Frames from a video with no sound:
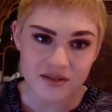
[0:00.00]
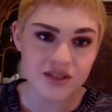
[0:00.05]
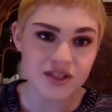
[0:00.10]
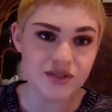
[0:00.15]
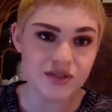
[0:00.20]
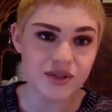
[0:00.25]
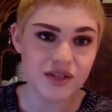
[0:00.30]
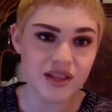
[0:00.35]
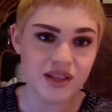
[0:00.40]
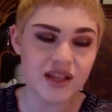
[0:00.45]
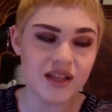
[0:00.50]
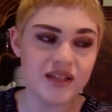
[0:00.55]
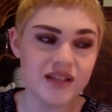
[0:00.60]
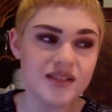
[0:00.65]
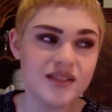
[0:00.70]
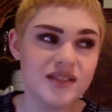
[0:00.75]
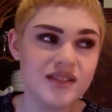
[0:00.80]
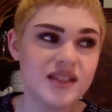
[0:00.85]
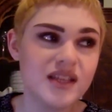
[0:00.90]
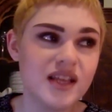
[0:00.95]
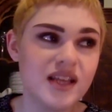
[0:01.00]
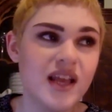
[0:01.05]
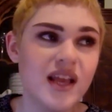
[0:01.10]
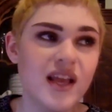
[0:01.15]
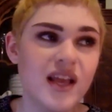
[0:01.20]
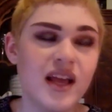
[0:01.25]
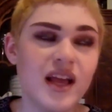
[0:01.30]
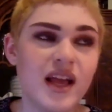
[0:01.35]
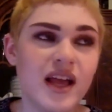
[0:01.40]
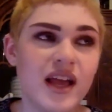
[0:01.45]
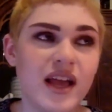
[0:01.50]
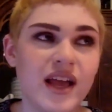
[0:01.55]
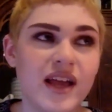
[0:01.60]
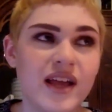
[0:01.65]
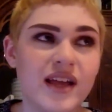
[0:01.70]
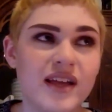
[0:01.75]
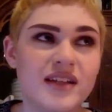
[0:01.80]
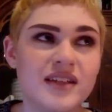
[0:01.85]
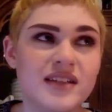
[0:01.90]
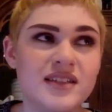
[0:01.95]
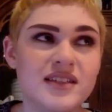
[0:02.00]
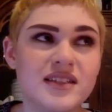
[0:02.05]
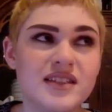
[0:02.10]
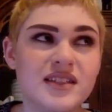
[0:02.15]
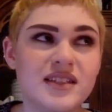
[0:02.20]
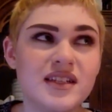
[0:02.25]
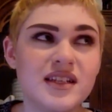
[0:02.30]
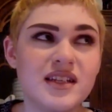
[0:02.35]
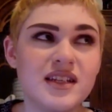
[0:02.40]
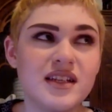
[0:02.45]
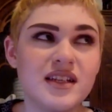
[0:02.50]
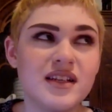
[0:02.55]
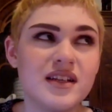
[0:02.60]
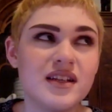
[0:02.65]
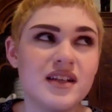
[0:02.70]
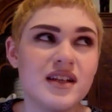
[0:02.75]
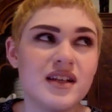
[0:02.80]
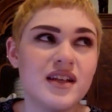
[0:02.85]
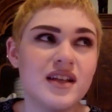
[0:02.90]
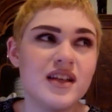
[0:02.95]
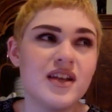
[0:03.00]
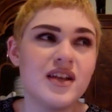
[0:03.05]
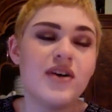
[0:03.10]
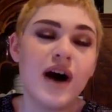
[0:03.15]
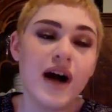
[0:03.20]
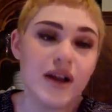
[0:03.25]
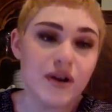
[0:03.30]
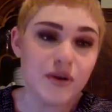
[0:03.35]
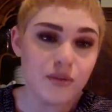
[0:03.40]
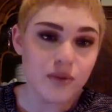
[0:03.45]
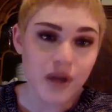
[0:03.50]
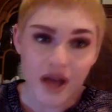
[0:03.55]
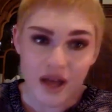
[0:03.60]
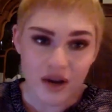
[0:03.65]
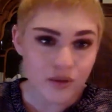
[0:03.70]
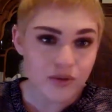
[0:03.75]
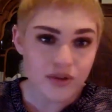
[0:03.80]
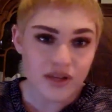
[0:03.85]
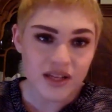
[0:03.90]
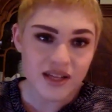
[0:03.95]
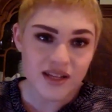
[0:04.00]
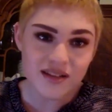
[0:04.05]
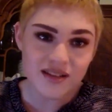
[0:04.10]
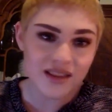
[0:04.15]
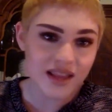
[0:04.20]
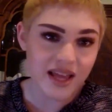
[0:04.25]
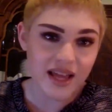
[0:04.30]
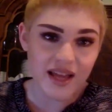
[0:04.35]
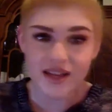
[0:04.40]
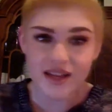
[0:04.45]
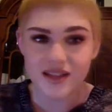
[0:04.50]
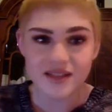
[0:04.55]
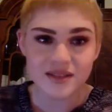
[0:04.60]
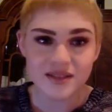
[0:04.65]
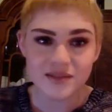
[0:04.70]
doing this. And I don't need like